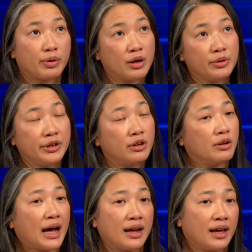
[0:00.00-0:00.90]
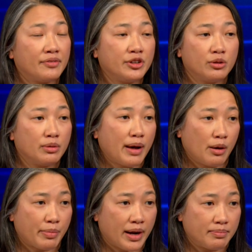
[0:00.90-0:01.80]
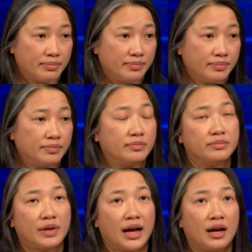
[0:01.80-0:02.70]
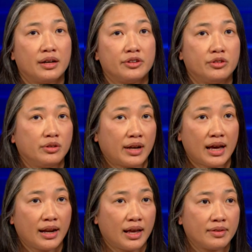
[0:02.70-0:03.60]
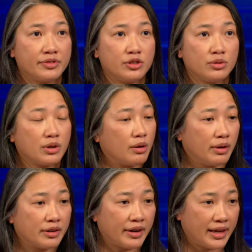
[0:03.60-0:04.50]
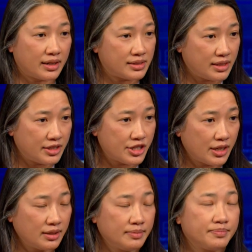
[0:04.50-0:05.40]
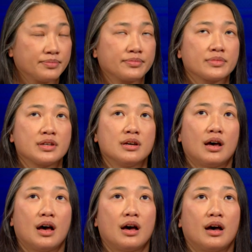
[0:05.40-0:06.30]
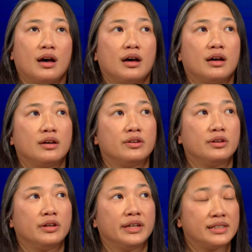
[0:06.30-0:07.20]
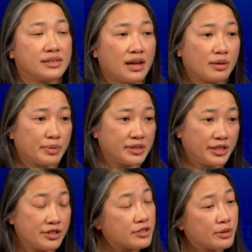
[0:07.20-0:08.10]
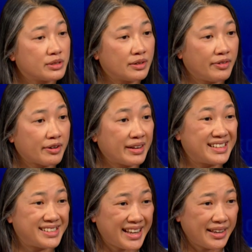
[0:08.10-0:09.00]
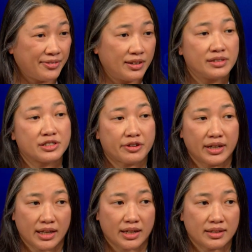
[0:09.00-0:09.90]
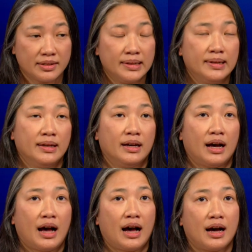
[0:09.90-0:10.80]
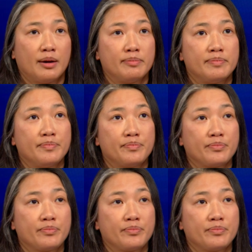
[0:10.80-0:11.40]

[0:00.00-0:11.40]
pro, you do not have to do a bowel prep. Uh, you do not have to go under anesthesia. Uh, it is not a procedure, so it's a very safe screening. Um,